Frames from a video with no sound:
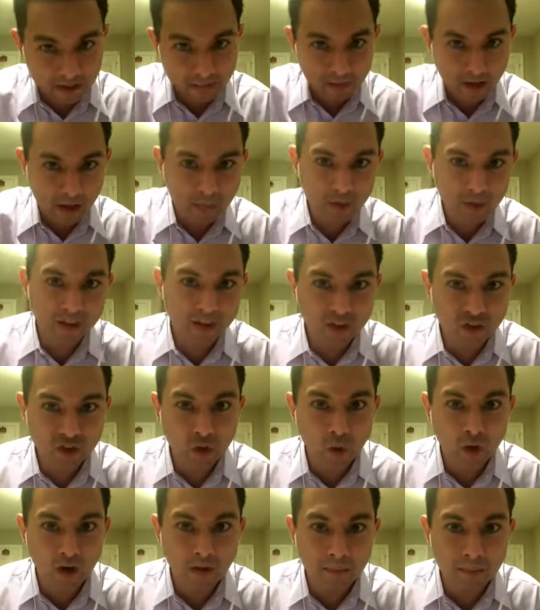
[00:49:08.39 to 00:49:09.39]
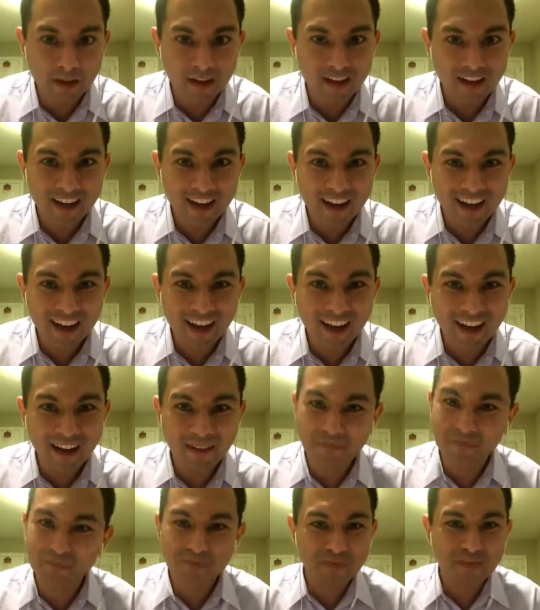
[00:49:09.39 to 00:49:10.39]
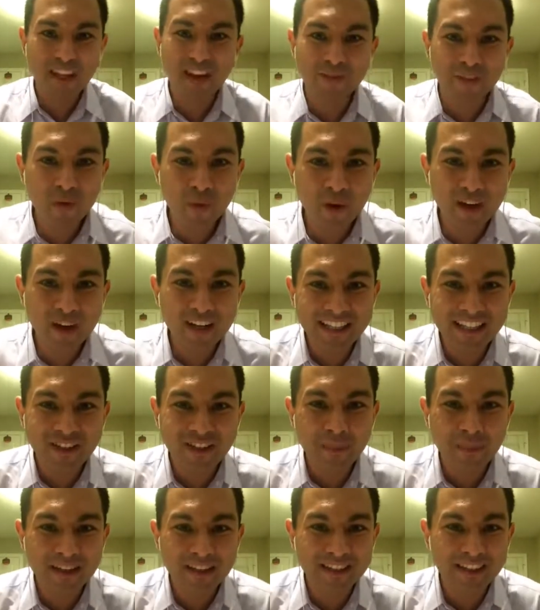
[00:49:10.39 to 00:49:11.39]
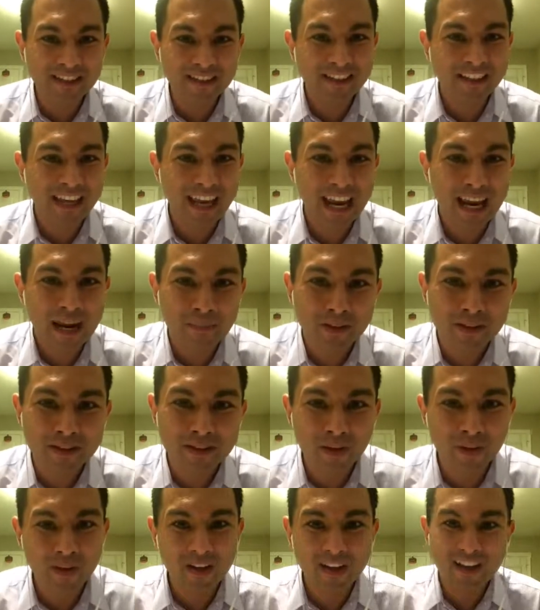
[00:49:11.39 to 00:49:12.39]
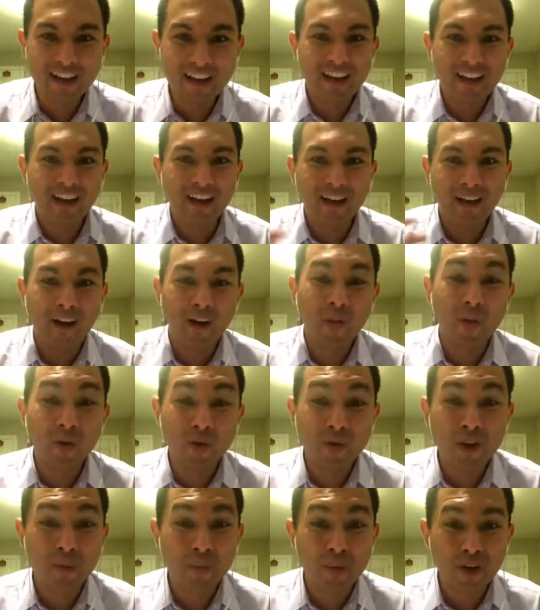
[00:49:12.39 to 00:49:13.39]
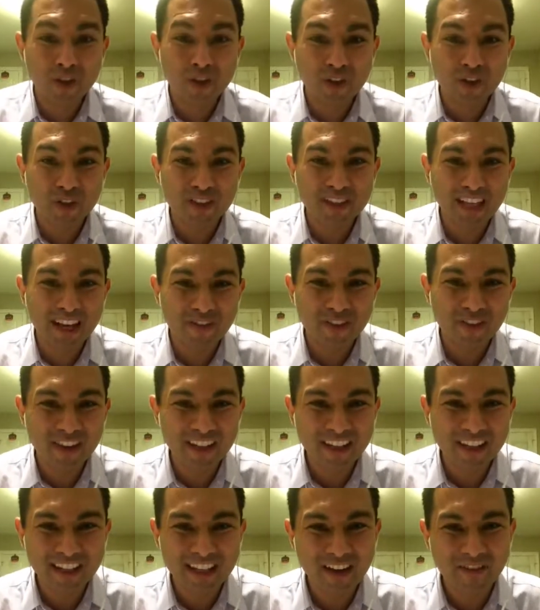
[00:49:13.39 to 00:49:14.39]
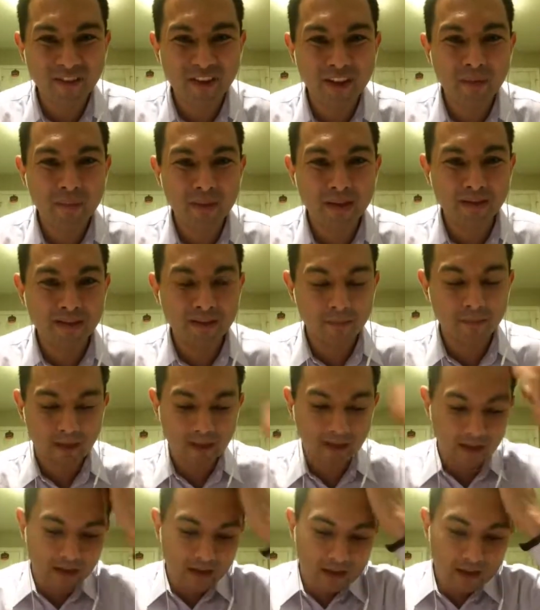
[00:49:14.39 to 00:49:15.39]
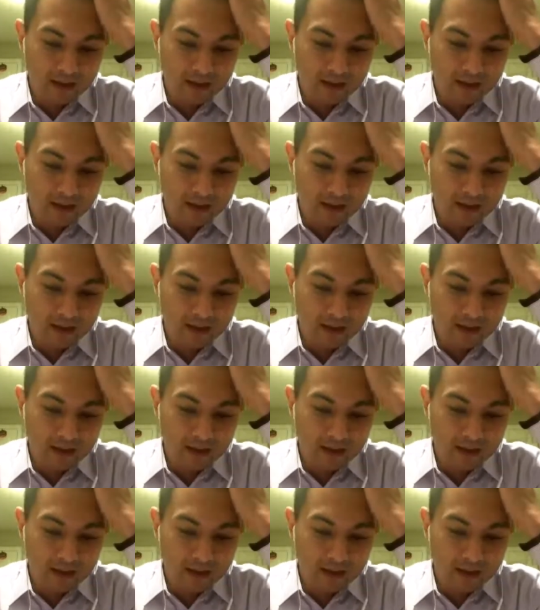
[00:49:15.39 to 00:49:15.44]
I'm really short, but definitely want to teach my sons the game. And so all those commercials definitely appeal to me.